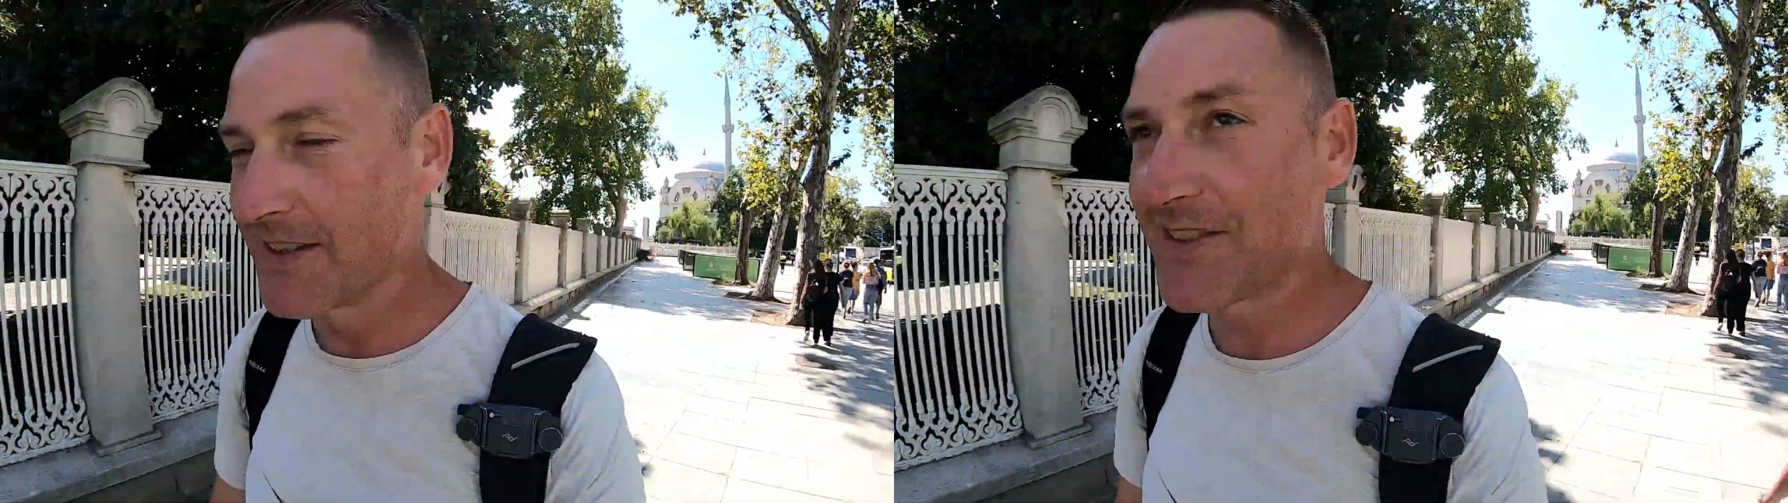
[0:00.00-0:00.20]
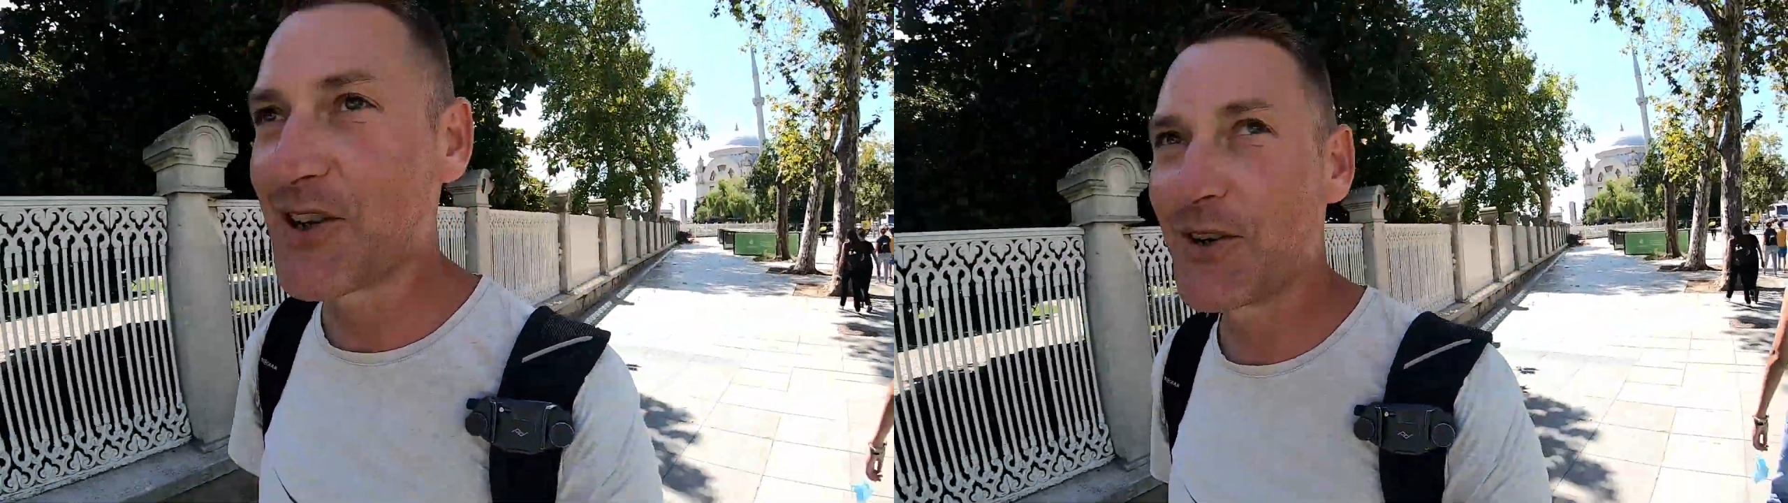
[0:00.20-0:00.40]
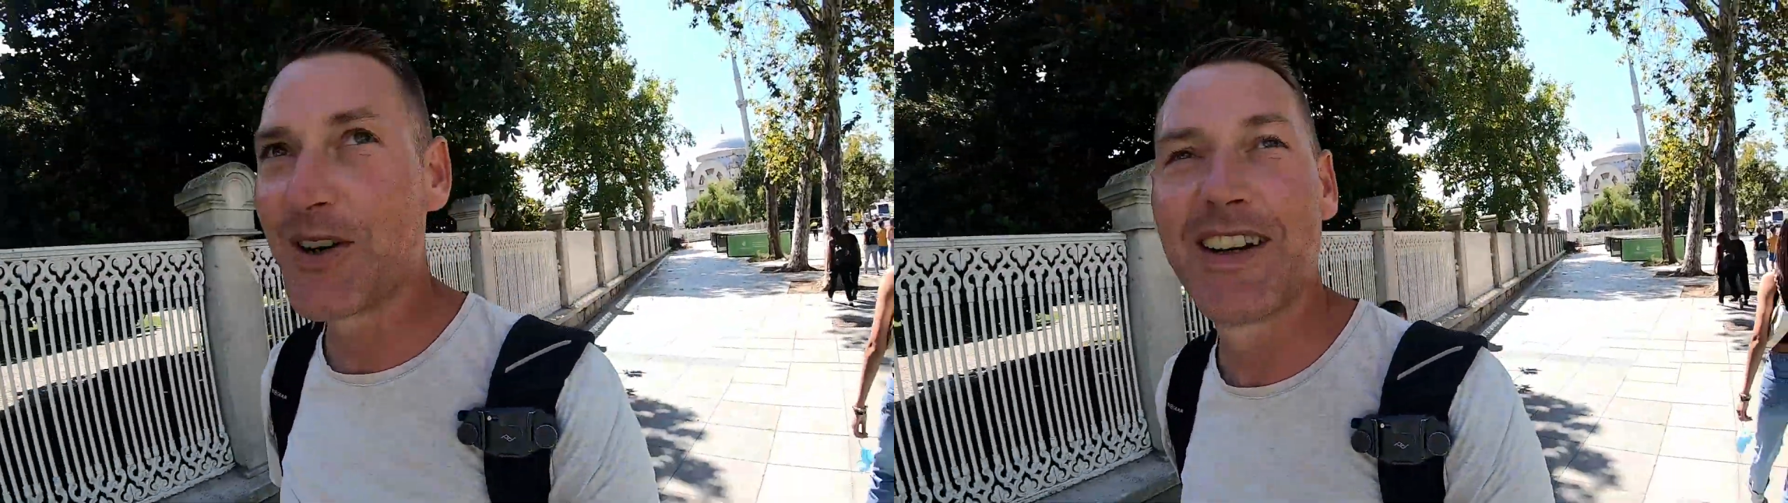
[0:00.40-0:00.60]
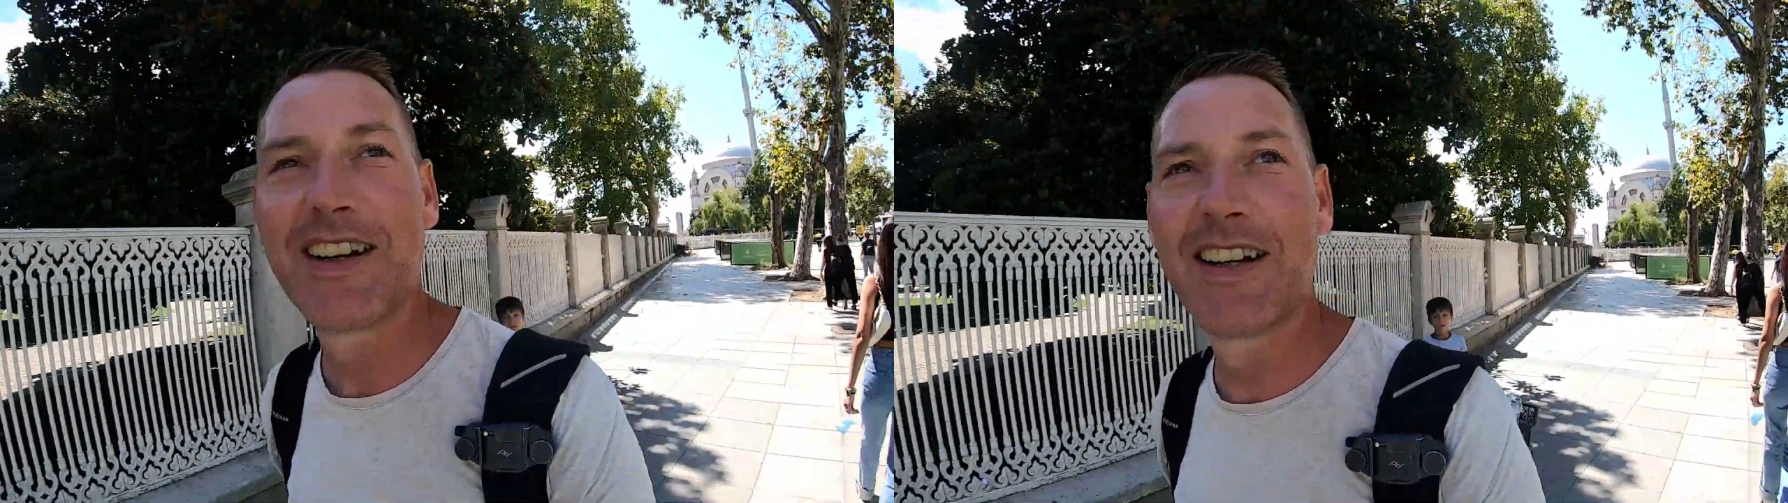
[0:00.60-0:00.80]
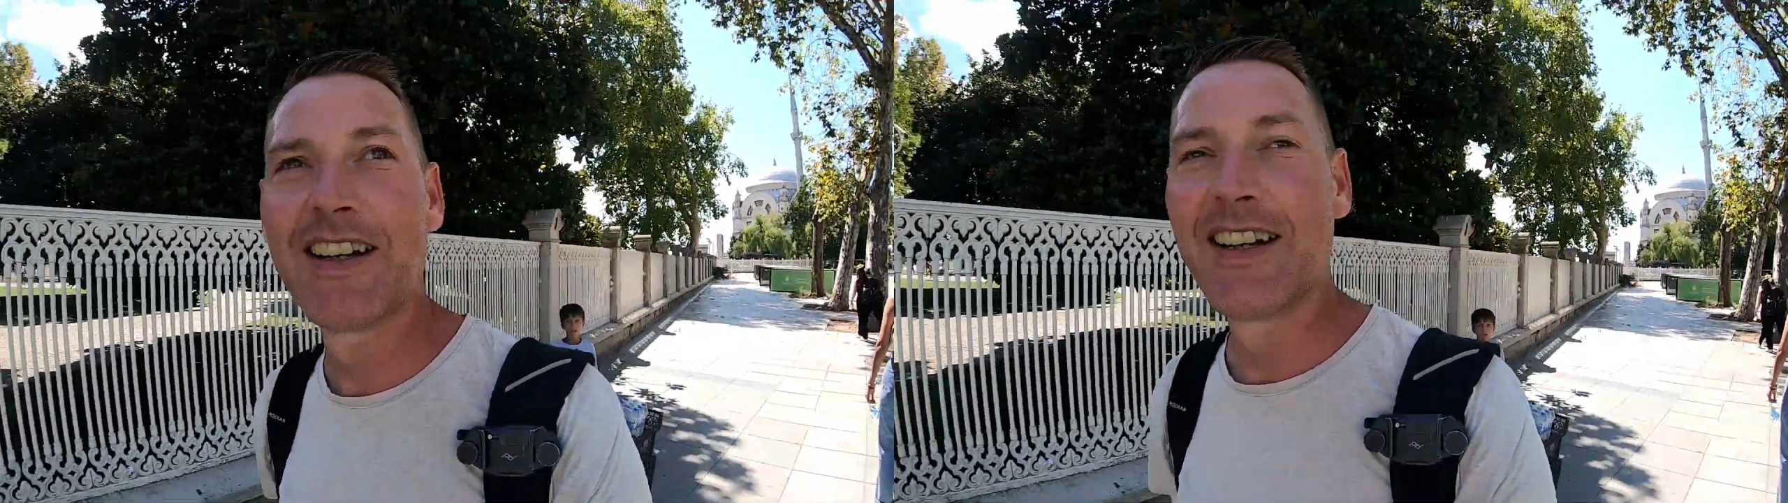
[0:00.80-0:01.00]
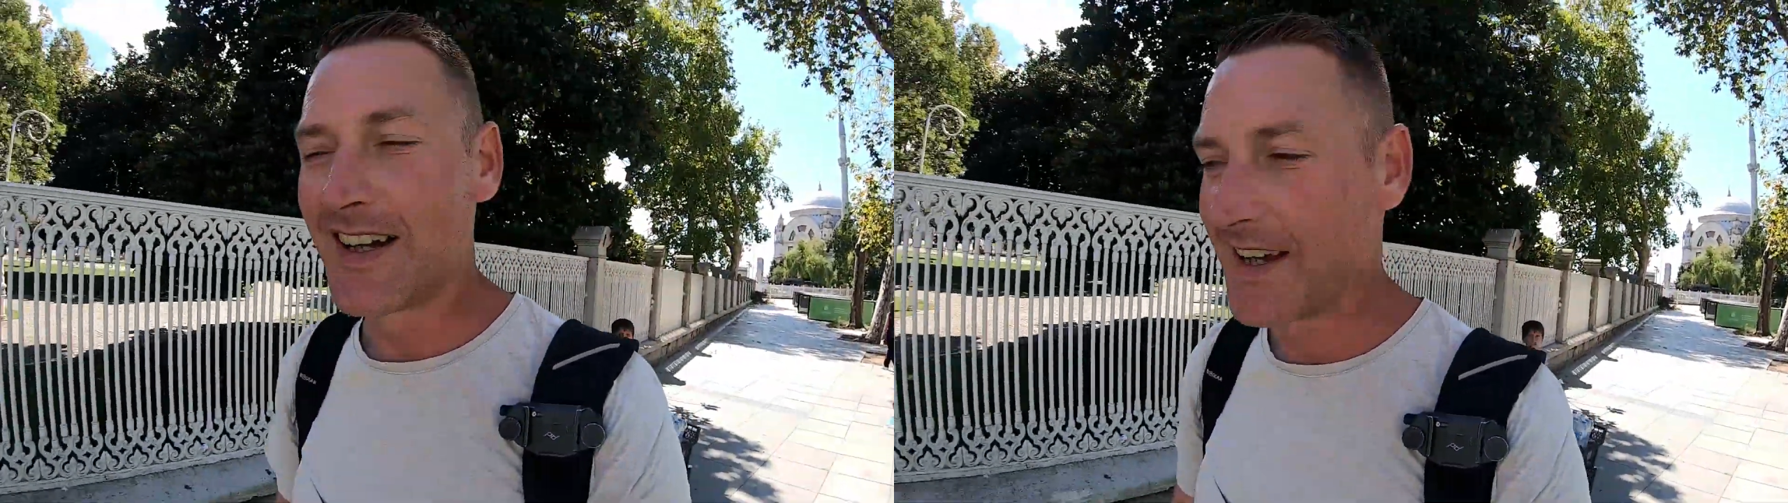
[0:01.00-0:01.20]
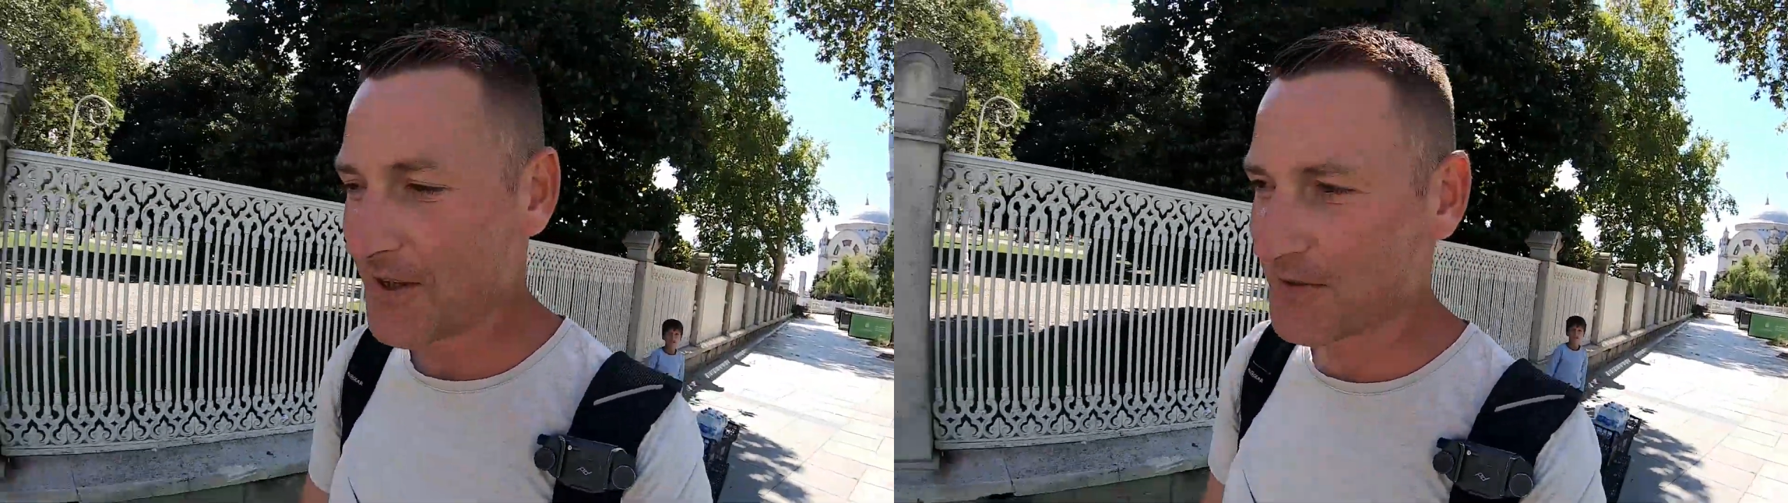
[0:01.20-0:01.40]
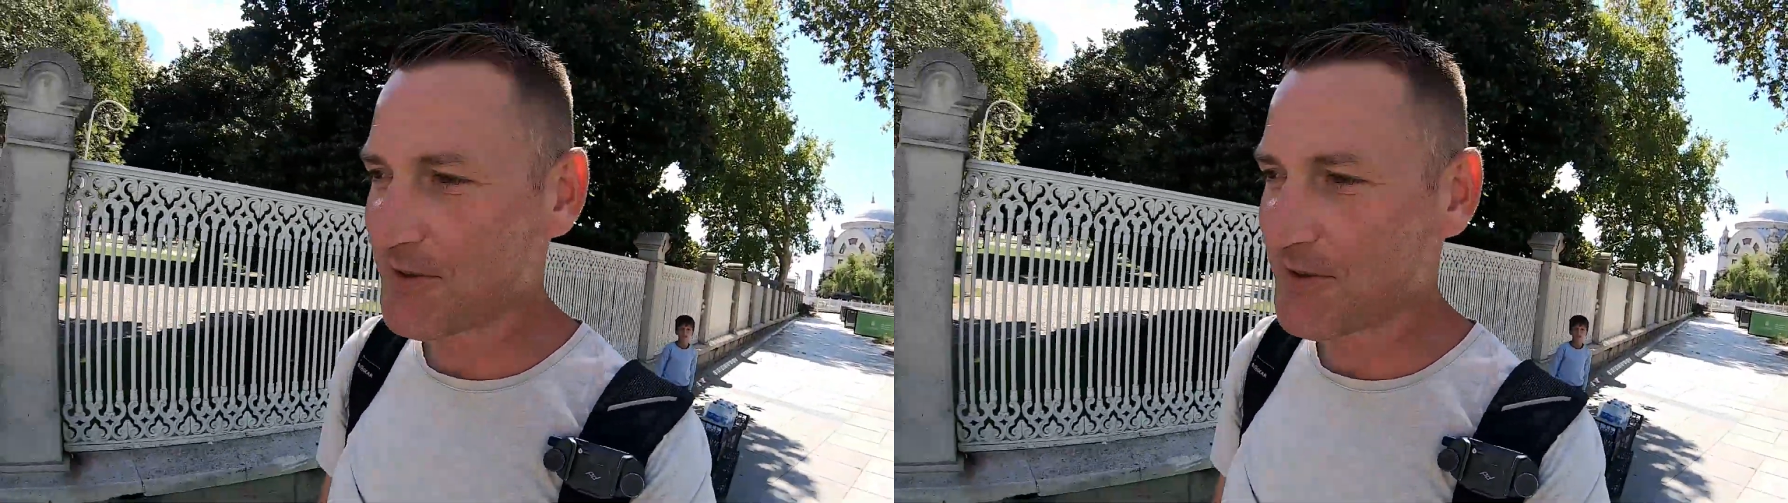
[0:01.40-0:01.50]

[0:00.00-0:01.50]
So it